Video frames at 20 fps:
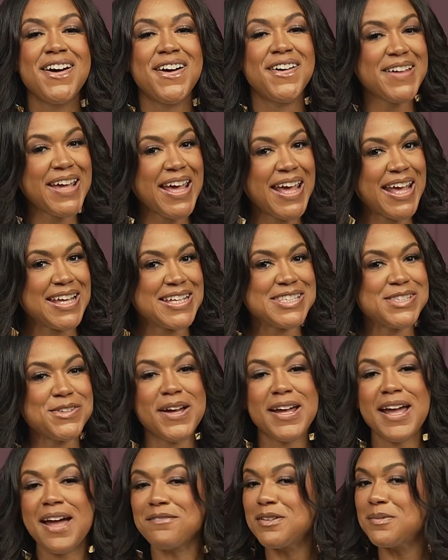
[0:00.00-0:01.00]
Okay, so
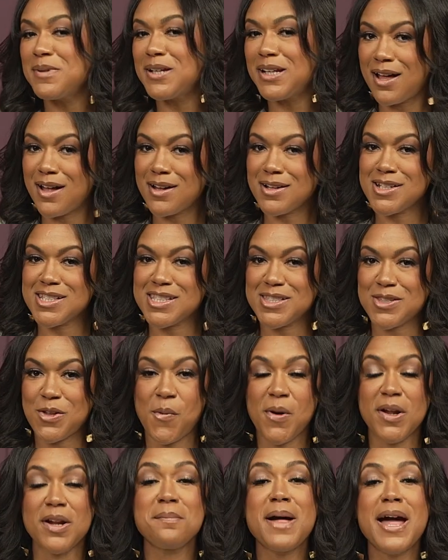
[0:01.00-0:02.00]
I have to be honest.
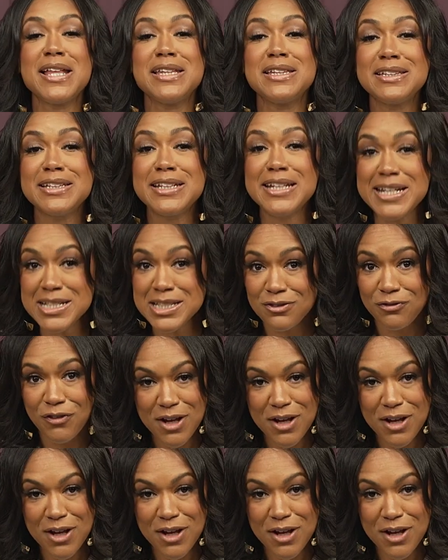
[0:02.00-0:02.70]
One of my least